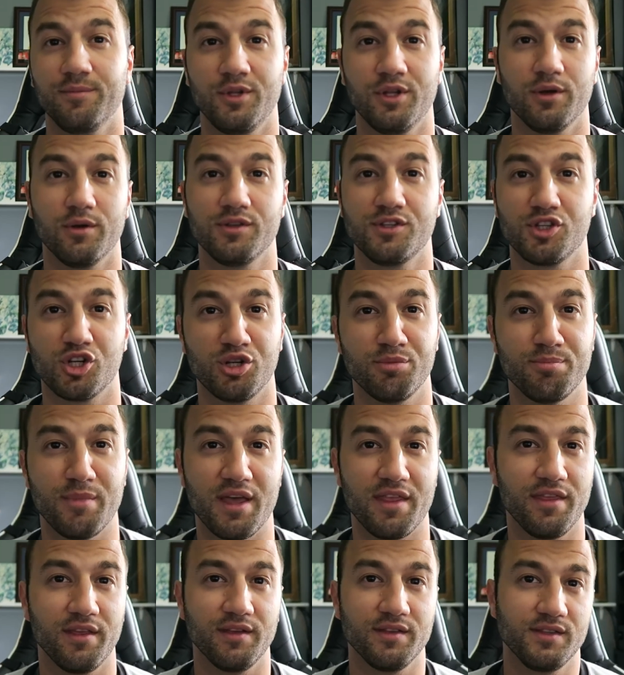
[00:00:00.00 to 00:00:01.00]
you know, certain
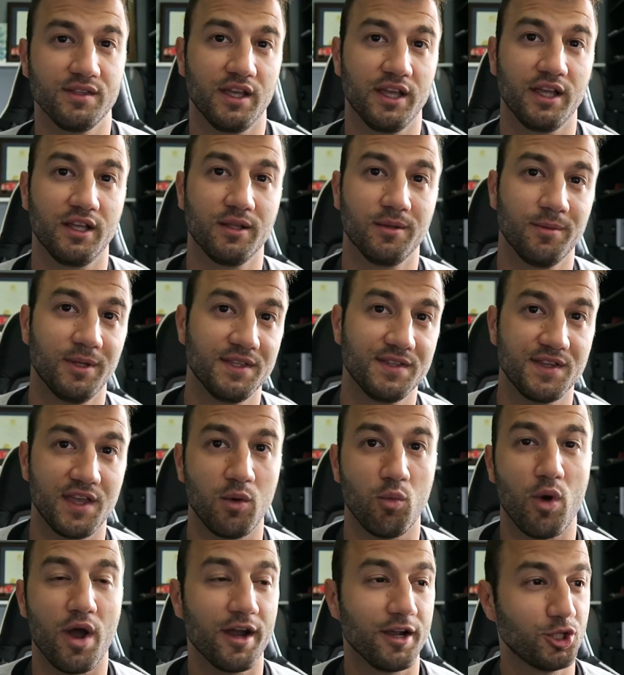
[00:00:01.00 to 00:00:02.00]
methods like, let's say,
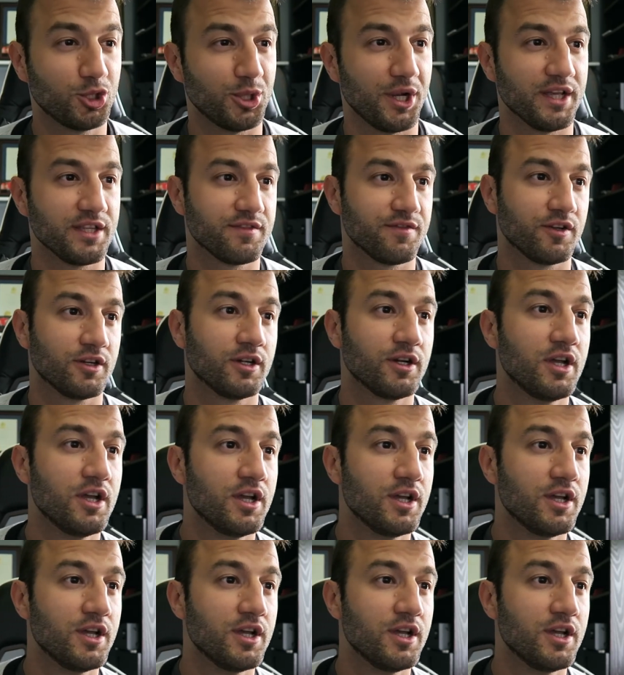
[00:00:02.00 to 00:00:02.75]
wire transfer.